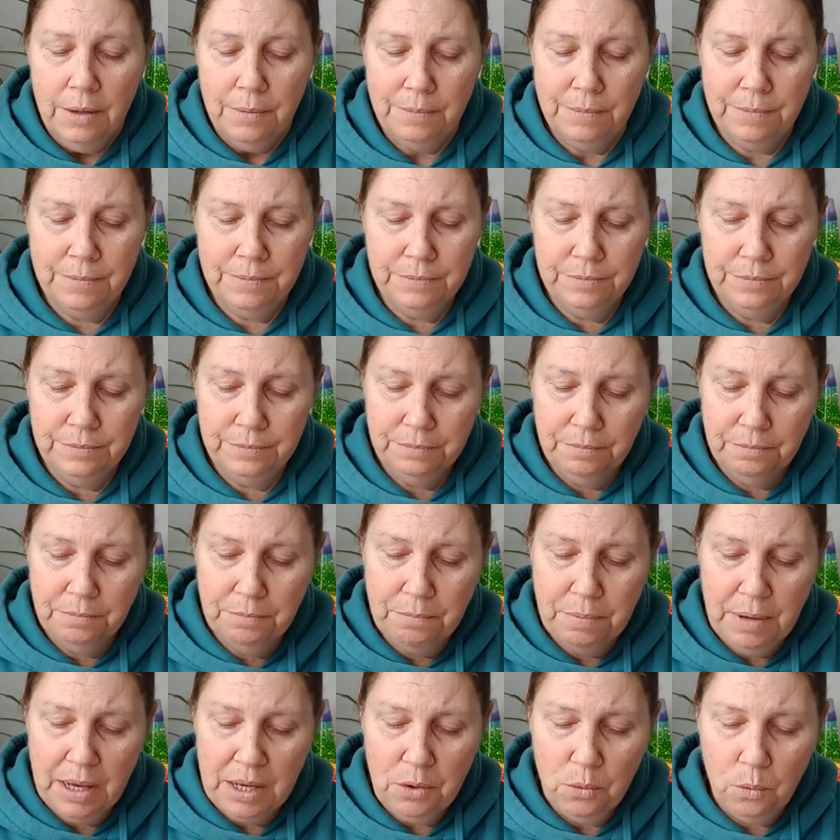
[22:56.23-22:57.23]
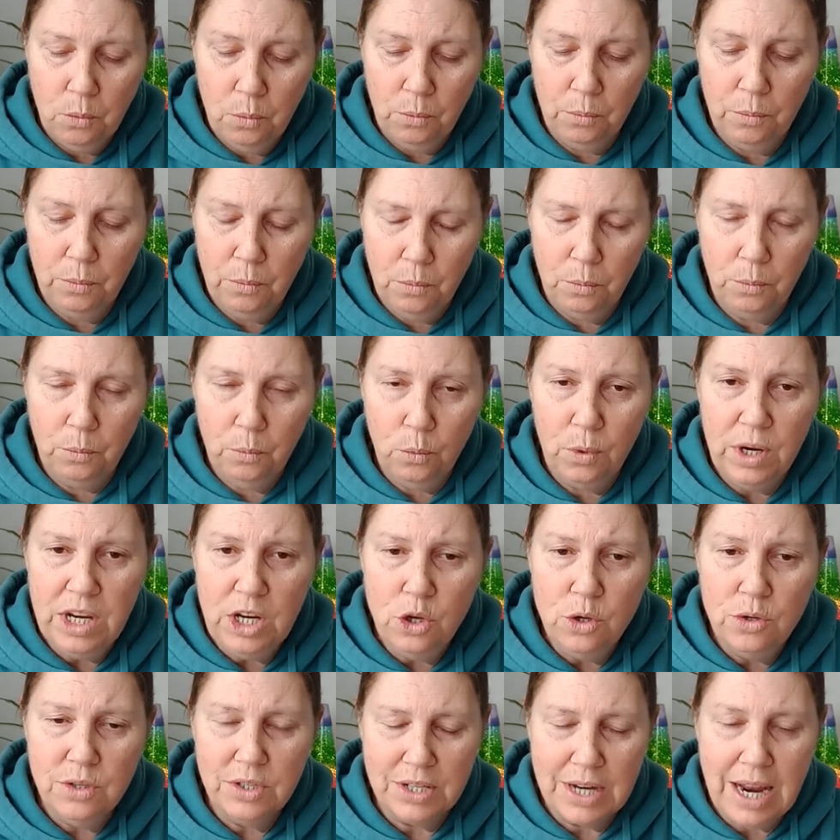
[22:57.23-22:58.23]
But when
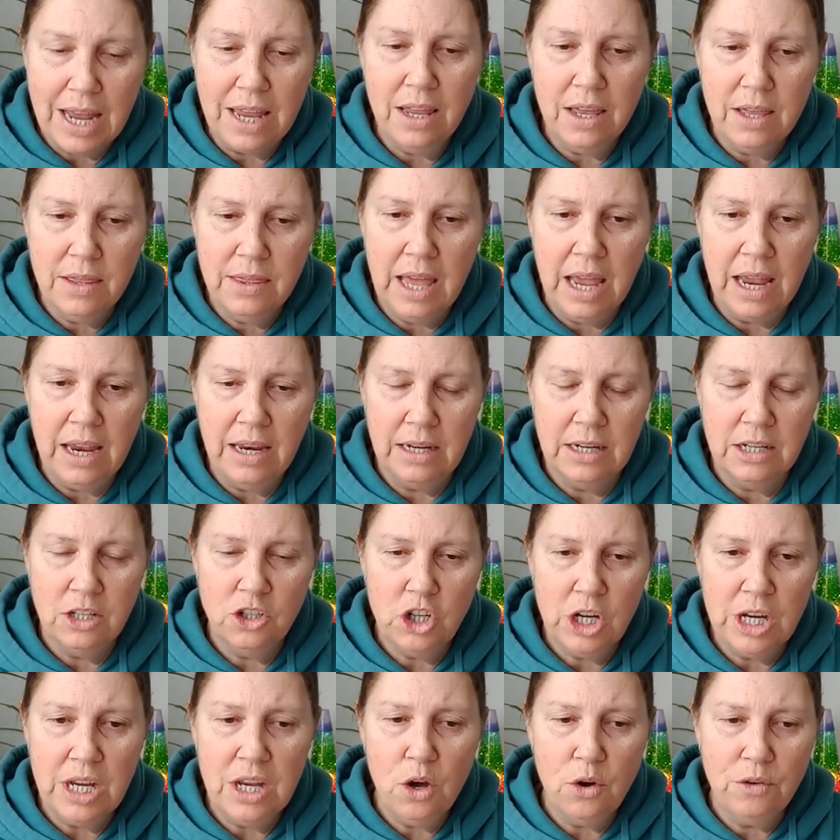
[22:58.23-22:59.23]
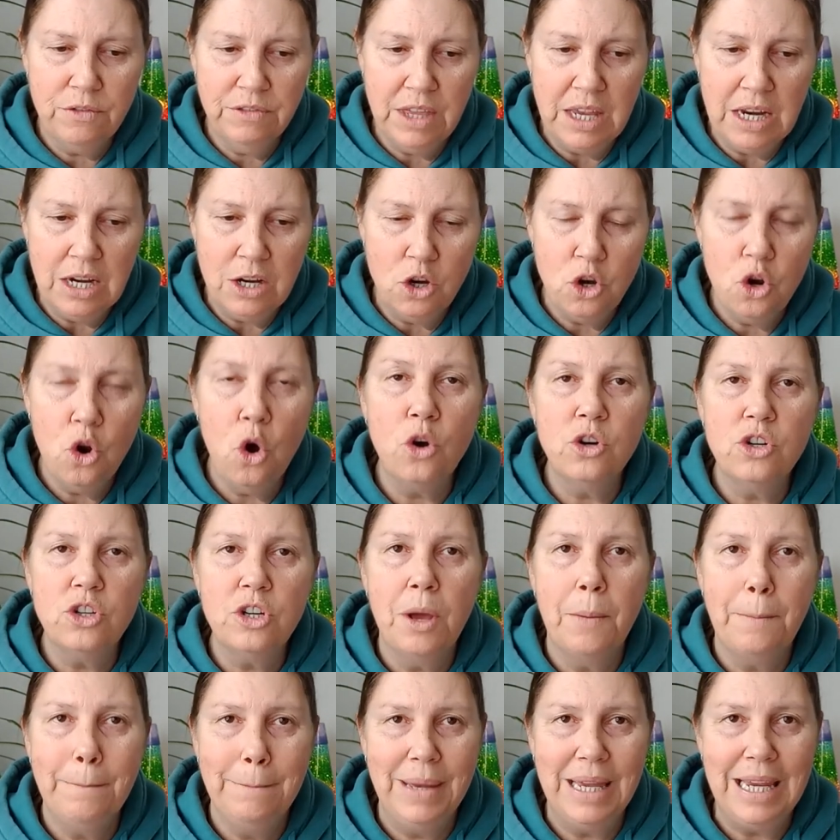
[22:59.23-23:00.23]
you stay in that energy of there not
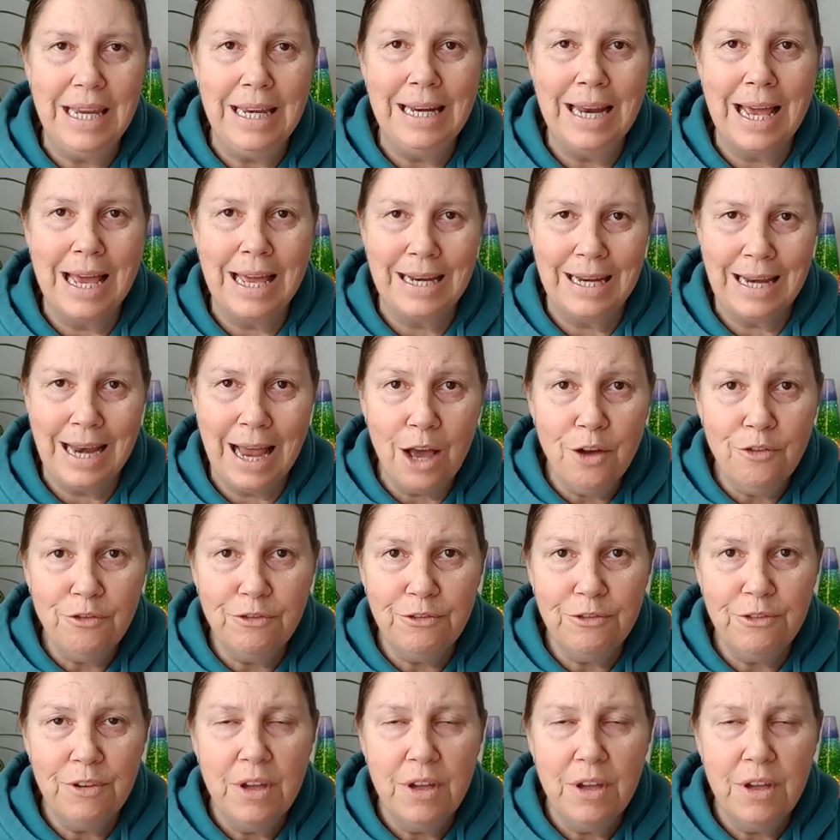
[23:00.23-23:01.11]
being enough,